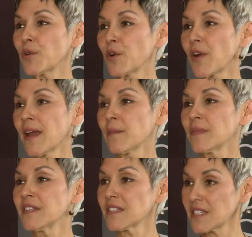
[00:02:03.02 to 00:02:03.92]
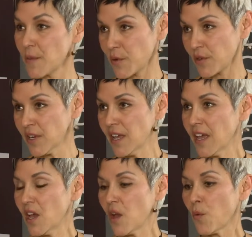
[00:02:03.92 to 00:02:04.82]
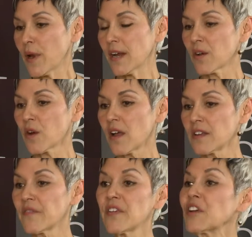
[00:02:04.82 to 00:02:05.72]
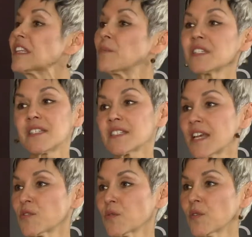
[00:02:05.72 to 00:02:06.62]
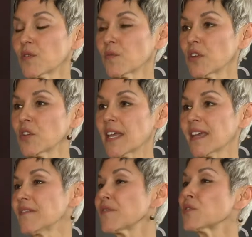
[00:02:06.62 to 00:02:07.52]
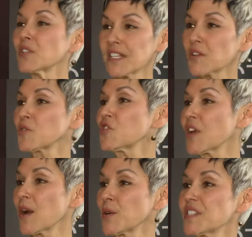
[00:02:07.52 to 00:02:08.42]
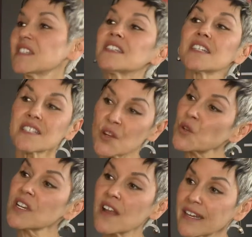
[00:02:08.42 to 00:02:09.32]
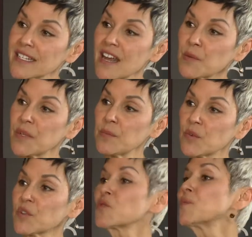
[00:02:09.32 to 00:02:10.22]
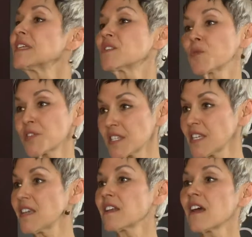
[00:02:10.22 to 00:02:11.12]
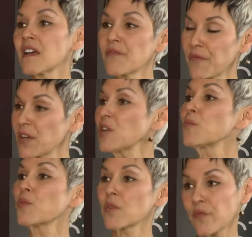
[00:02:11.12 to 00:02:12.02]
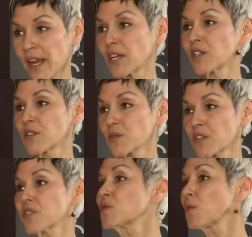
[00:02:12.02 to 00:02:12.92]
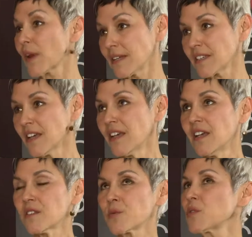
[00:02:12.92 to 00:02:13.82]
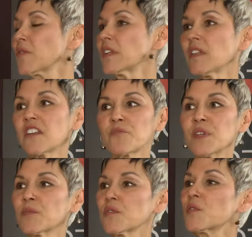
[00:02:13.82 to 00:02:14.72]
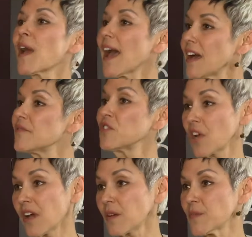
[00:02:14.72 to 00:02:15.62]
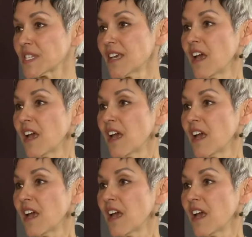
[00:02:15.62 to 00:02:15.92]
program in December where on a very limited schedule, we gave 1,300 showers to 699 people, which means we're seeing a fair number of regulars, which is great. So we're serving a lot of people who have jobs